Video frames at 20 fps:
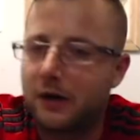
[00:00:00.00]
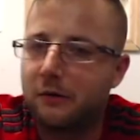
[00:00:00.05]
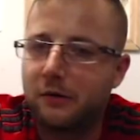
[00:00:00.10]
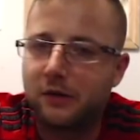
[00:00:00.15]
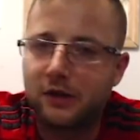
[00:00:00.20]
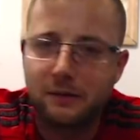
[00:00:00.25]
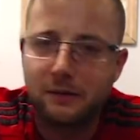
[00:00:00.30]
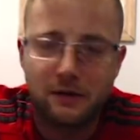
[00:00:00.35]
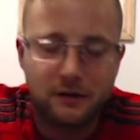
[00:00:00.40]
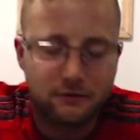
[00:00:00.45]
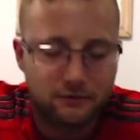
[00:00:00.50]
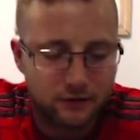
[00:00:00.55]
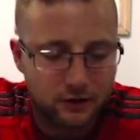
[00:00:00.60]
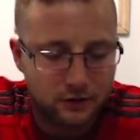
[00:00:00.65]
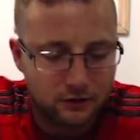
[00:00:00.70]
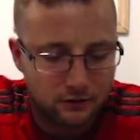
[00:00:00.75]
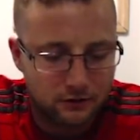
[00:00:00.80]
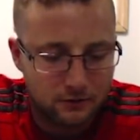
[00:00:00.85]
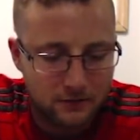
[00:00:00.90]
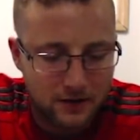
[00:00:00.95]
we'll claim our free
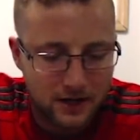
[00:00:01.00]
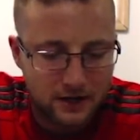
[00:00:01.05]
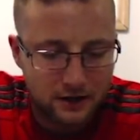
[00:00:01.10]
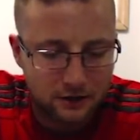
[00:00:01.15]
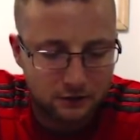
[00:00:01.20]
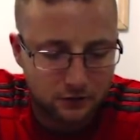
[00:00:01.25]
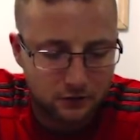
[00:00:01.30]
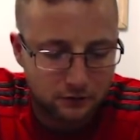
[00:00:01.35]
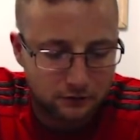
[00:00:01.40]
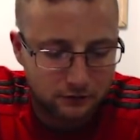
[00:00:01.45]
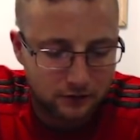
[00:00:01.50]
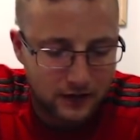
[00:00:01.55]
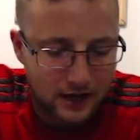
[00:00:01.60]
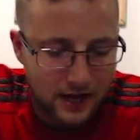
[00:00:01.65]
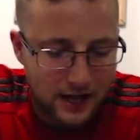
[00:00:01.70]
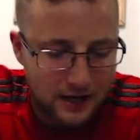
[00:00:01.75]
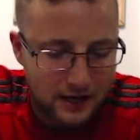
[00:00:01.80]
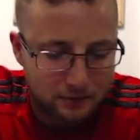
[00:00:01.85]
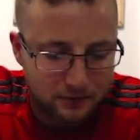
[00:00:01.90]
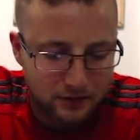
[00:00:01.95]
crewmate here. So a free
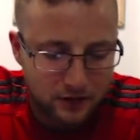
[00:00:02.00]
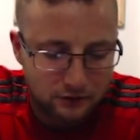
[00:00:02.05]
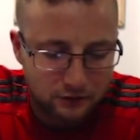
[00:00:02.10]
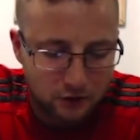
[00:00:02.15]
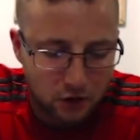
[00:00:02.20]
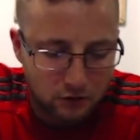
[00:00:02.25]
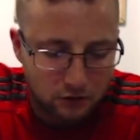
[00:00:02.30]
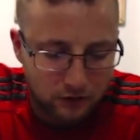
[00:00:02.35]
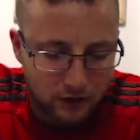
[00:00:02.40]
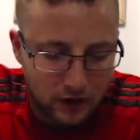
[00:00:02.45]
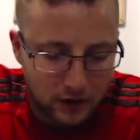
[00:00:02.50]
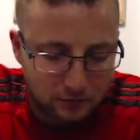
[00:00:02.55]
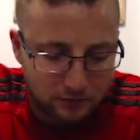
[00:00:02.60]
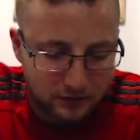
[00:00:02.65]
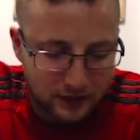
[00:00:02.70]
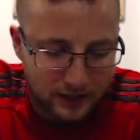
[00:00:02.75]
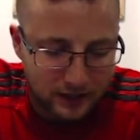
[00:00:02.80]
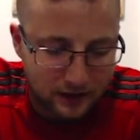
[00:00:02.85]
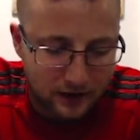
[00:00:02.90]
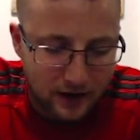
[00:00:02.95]
80 plus overall
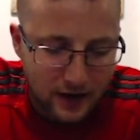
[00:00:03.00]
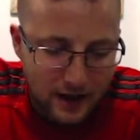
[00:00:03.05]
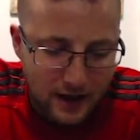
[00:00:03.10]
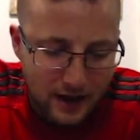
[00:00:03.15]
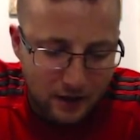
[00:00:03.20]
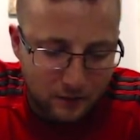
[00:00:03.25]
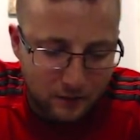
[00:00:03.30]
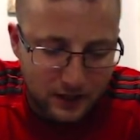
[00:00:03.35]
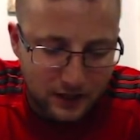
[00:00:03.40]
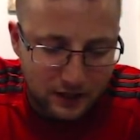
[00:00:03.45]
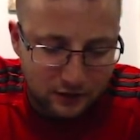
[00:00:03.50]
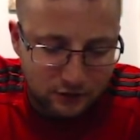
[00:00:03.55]
player, and we get